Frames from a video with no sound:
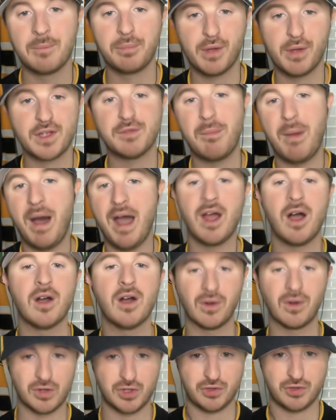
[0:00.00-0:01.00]
plus my
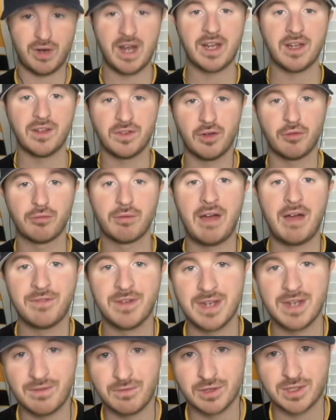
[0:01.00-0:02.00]
hunger strike until Rafi
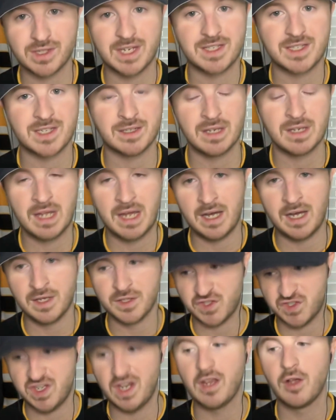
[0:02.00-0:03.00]
Devers gets a
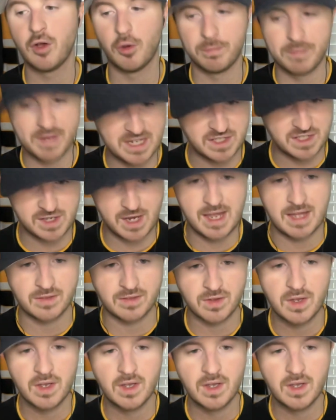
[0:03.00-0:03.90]
single base hit